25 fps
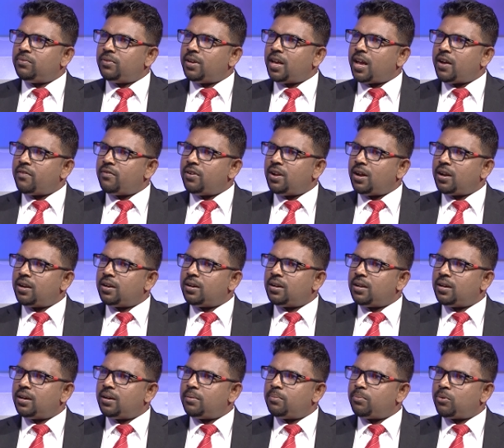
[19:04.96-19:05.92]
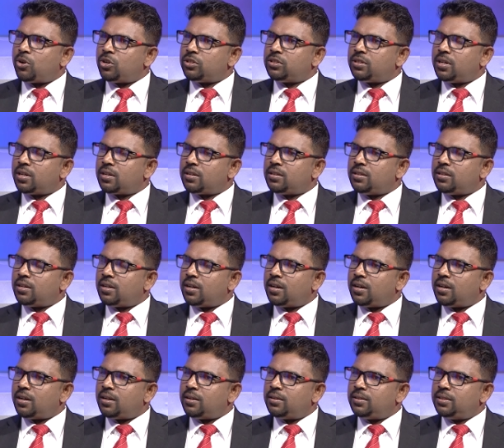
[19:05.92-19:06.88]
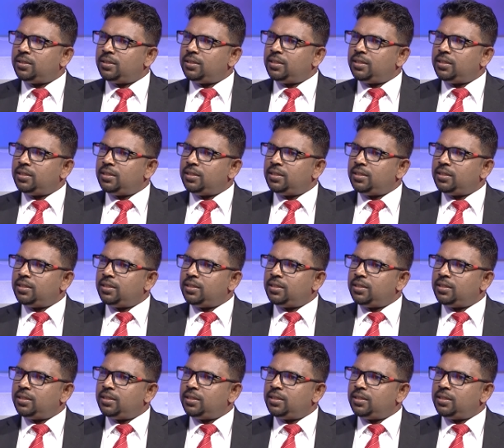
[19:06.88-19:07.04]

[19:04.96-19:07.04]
we have done a project uh,